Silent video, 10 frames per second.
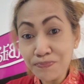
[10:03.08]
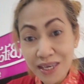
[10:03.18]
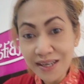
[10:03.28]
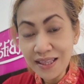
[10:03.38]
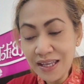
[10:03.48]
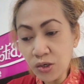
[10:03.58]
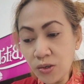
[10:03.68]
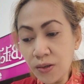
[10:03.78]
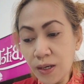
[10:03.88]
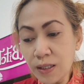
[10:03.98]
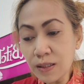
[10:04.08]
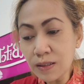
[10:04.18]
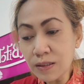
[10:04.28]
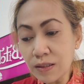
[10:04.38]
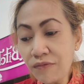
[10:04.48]
being a leader,
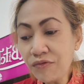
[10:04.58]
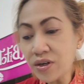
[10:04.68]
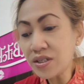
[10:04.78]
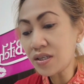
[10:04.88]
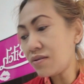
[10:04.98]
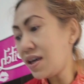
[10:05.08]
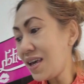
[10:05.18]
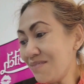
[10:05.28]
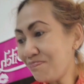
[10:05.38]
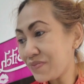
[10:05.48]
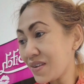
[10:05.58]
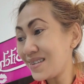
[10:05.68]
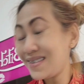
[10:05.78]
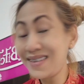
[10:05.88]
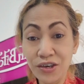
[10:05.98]
and of course, three,
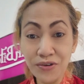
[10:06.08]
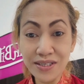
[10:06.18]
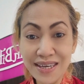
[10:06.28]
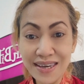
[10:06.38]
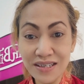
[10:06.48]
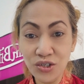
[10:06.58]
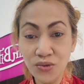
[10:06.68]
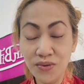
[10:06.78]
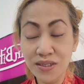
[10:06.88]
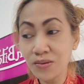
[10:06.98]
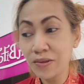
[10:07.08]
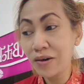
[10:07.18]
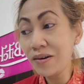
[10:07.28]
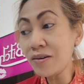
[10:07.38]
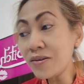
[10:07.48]
security and assurance. So they
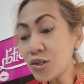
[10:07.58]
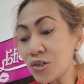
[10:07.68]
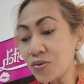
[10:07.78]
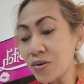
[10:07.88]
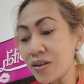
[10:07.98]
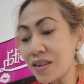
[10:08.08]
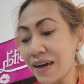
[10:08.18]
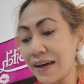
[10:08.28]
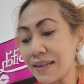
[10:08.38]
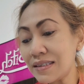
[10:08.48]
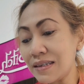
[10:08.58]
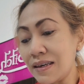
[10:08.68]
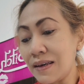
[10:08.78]
are assured that,